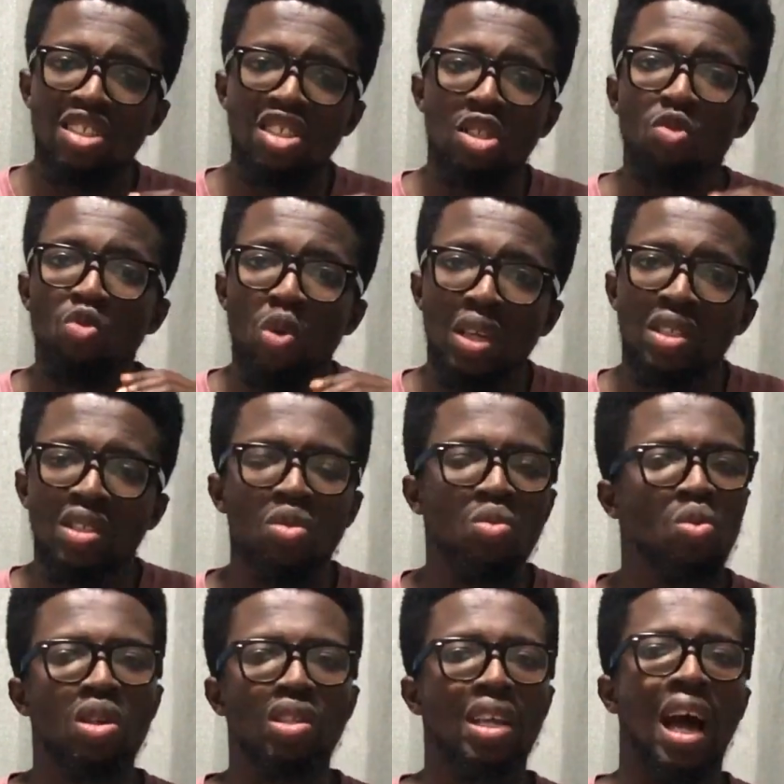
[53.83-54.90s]
this Western
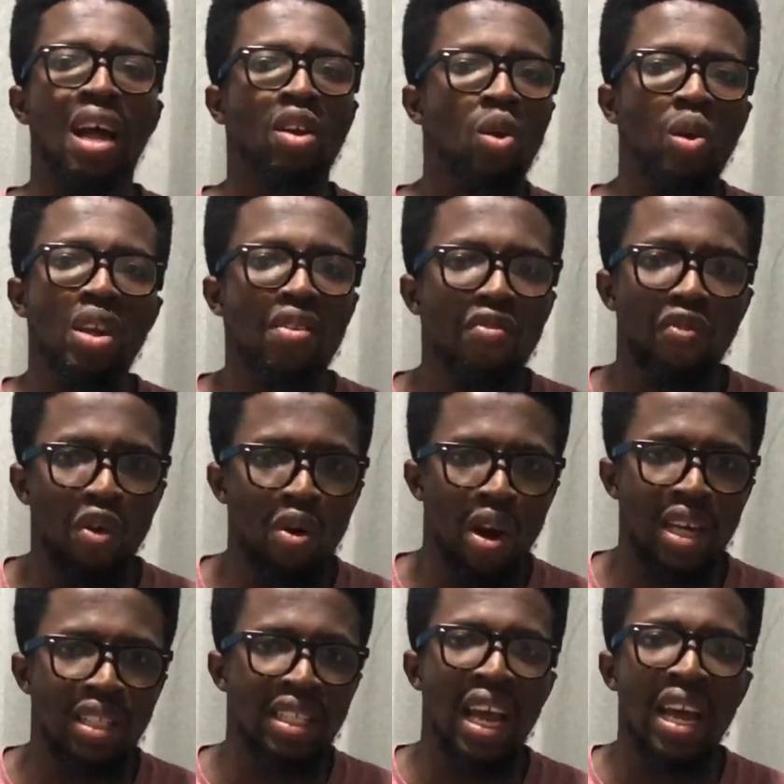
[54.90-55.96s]
world are not in for
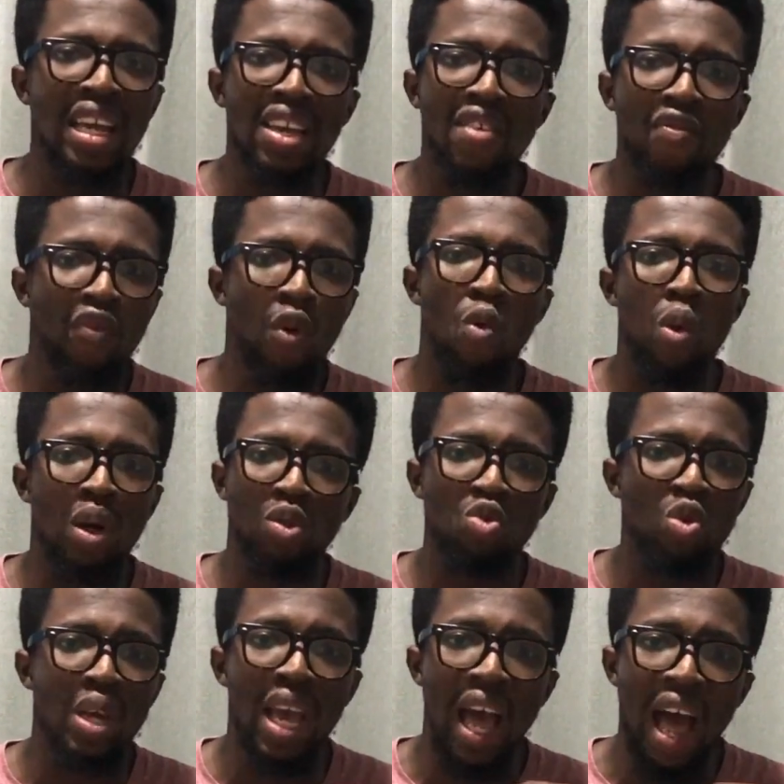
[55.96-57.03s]
us. They are in for what
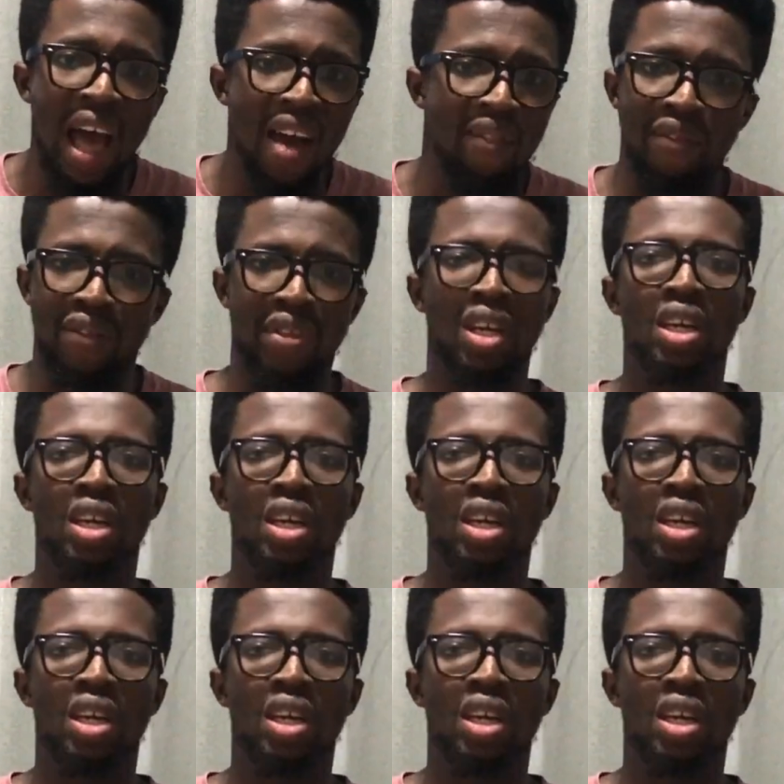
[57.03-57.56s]
we have.